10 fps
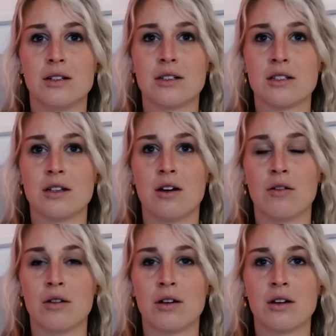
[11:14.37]

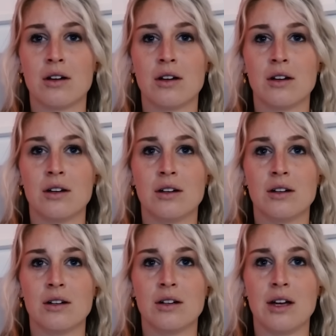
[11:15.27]
snowed.
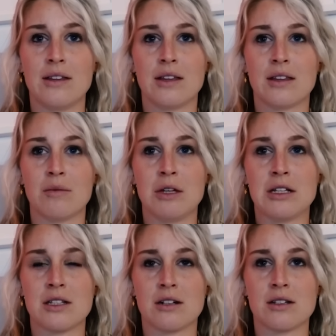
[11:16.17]
I think that means they're